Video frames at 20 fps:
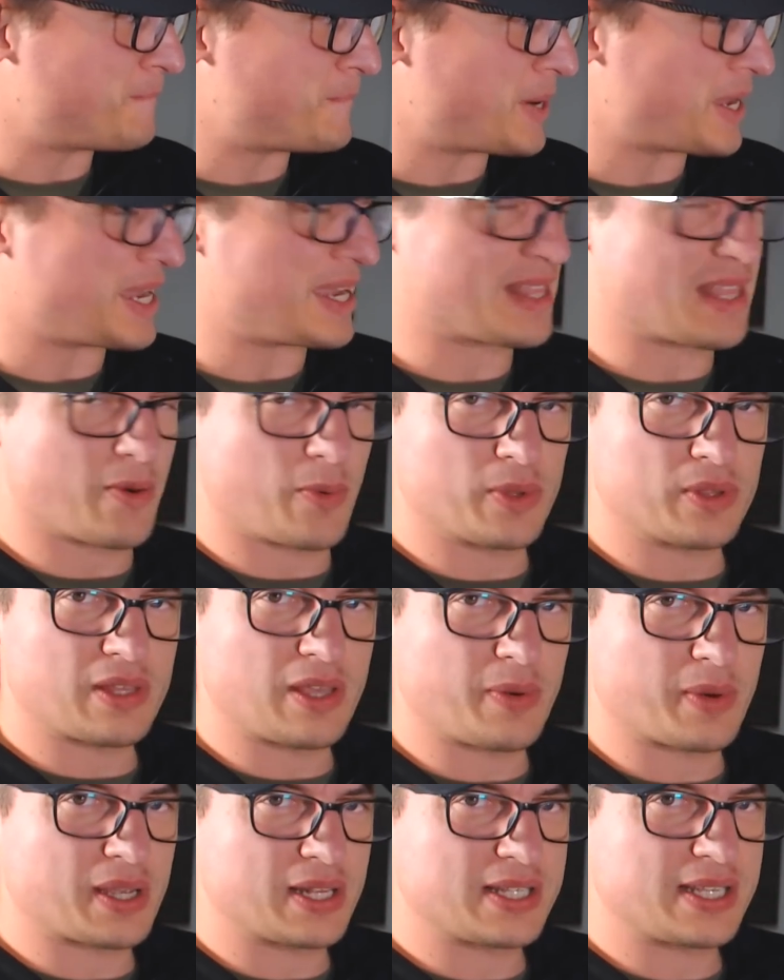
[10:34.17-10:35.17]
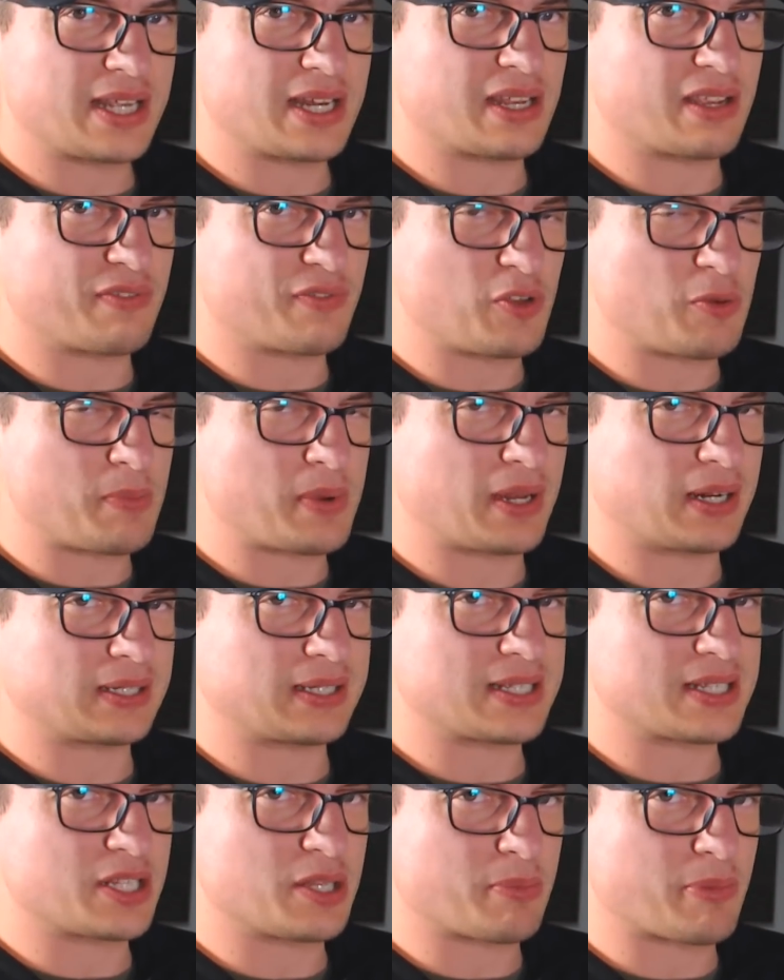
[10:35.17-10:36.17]
but yeah, they were they were conceding a few
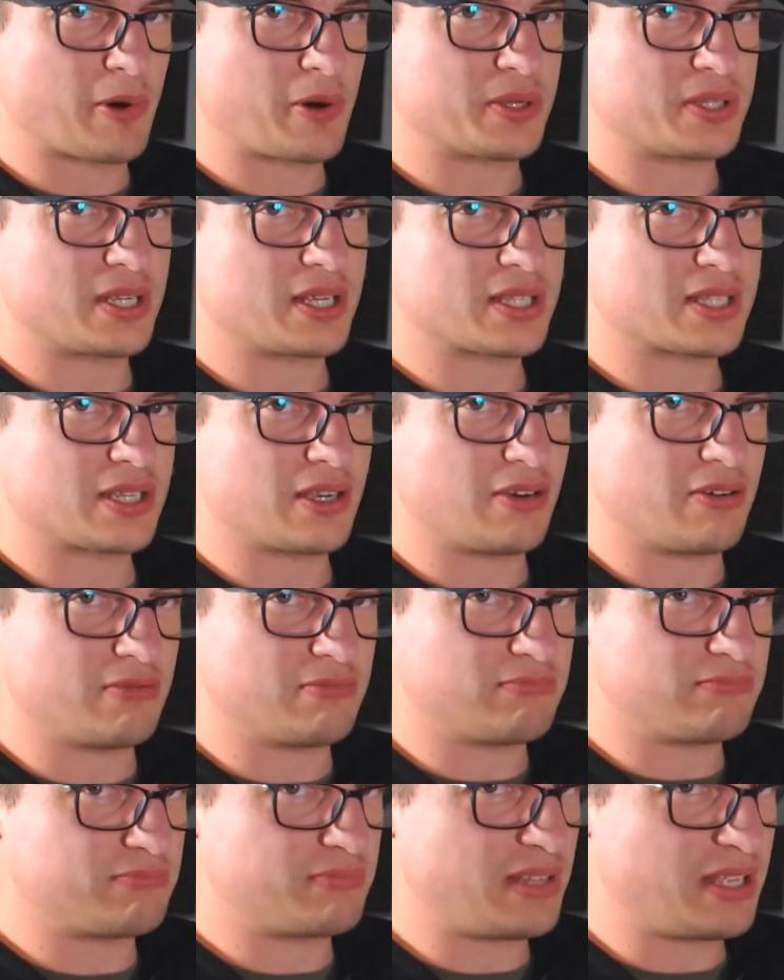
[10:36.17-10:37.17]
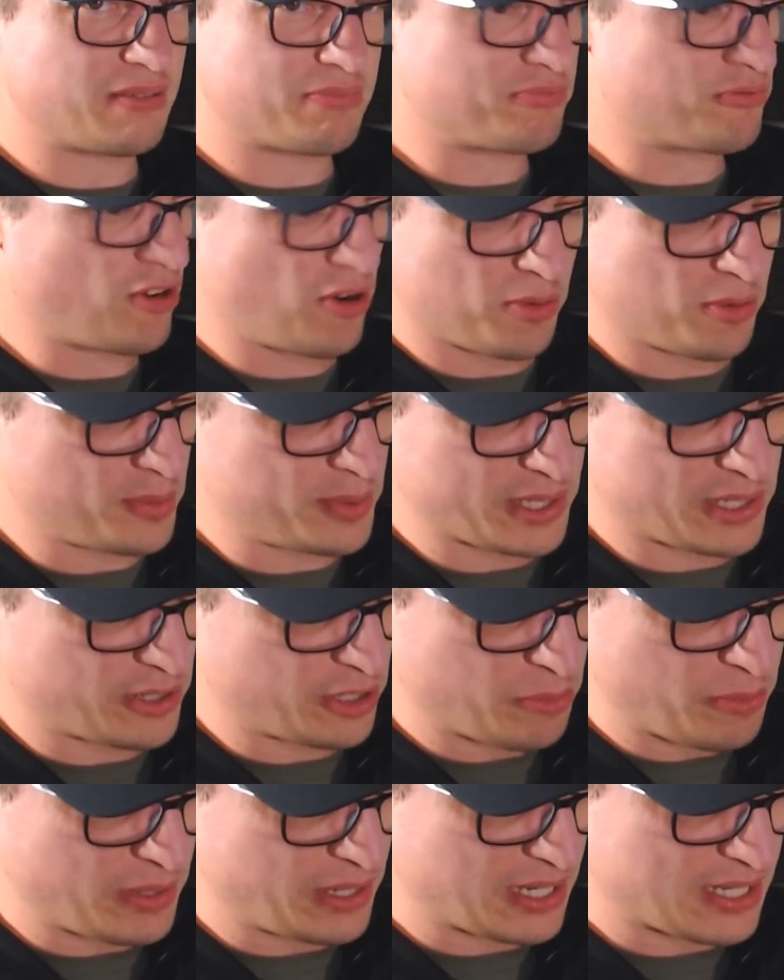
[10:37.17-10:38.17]
penalties in the process, so it probably could
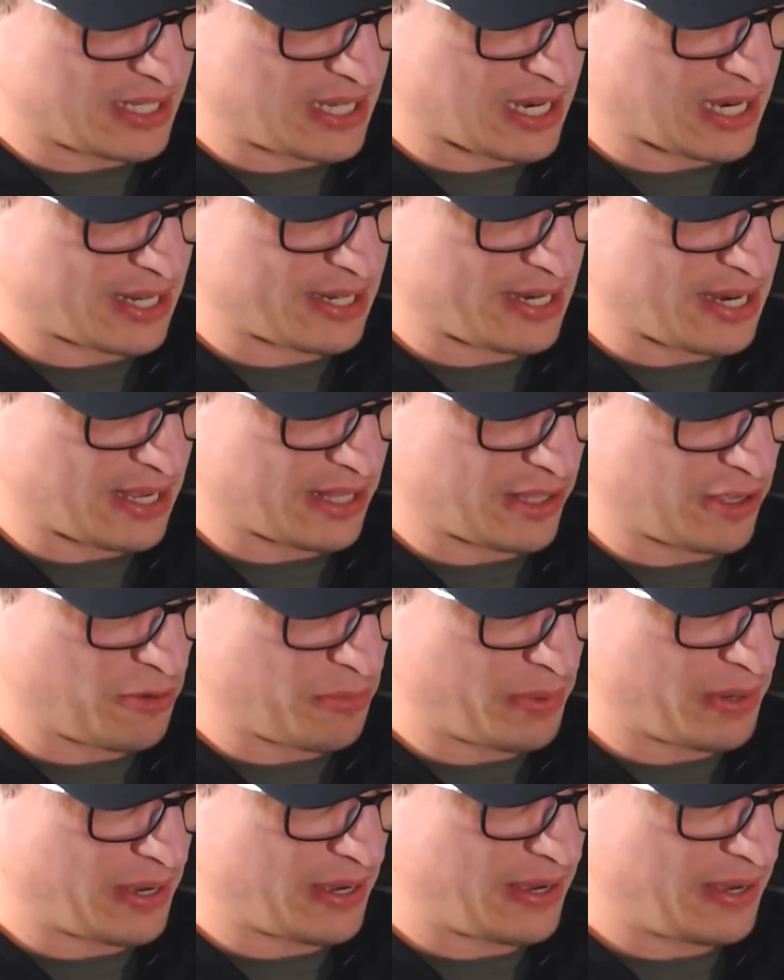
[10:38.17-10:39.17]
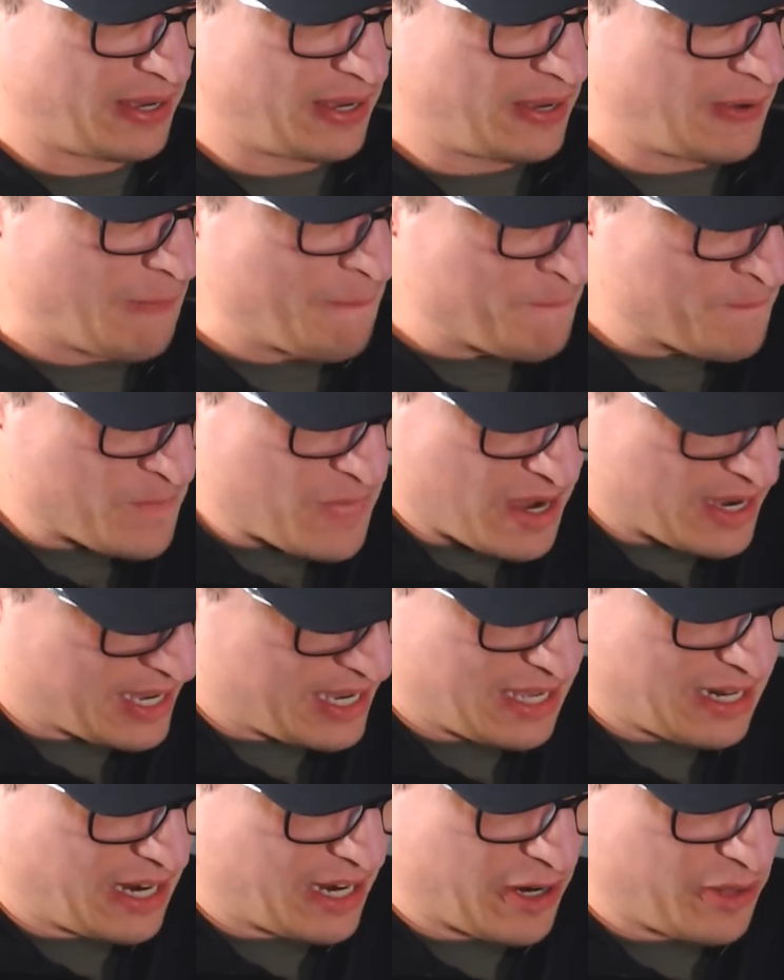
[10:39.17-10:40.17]
have been a second yellow. But
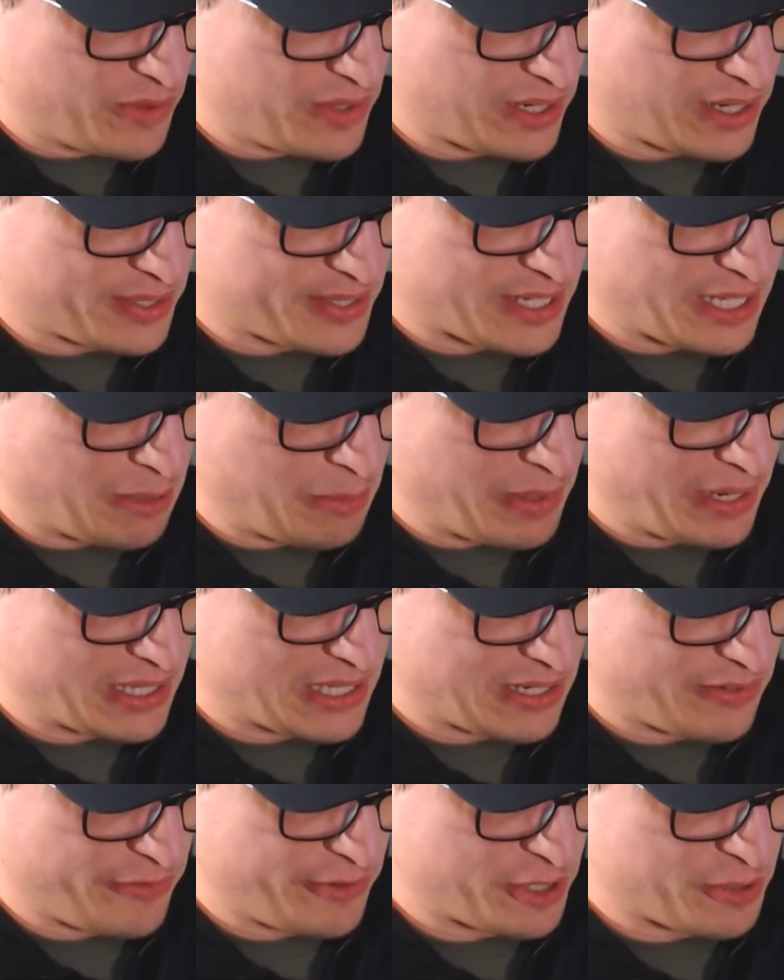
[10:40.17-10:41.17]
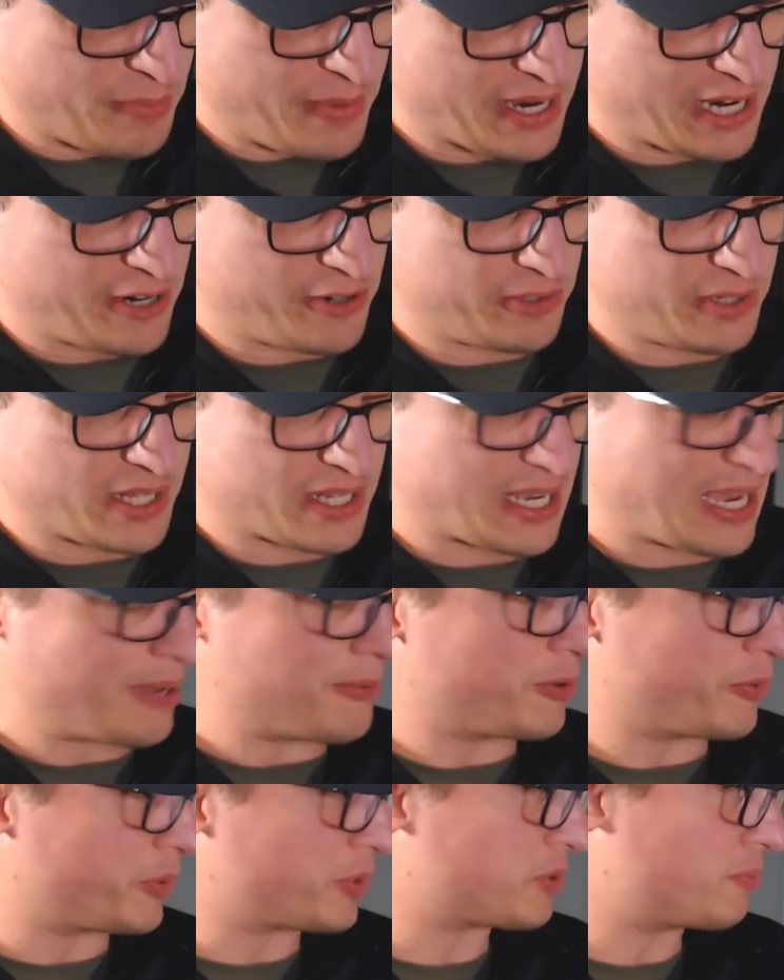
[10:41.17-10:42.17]
again, I don't think it's going to be a difference maker in this game.
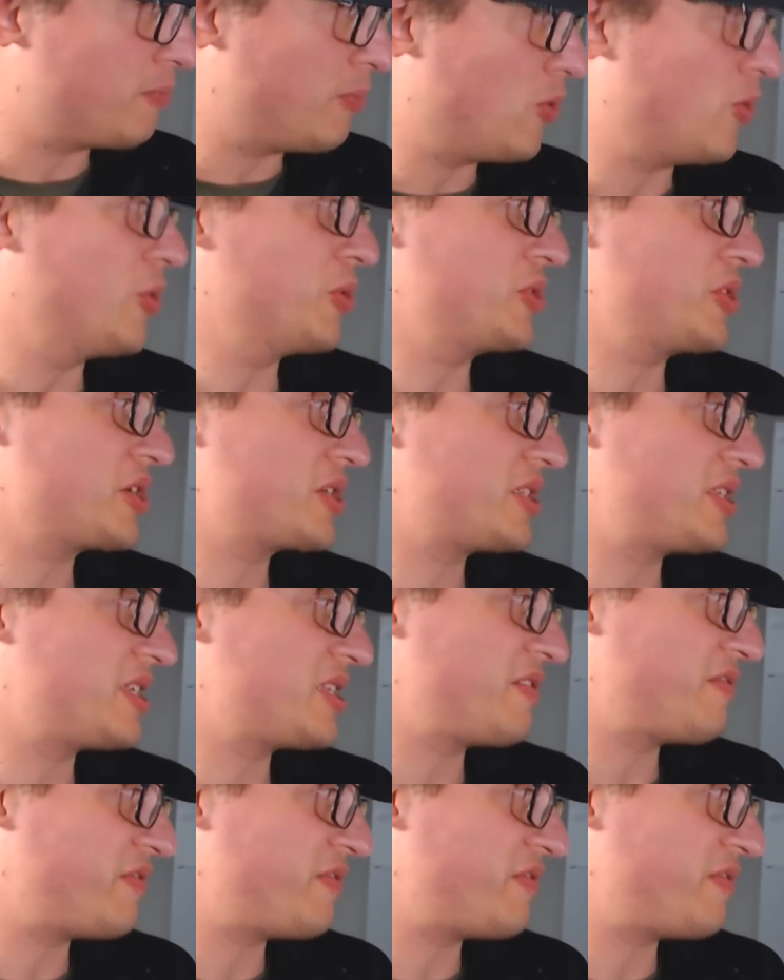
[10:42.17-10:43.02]
It was more just does it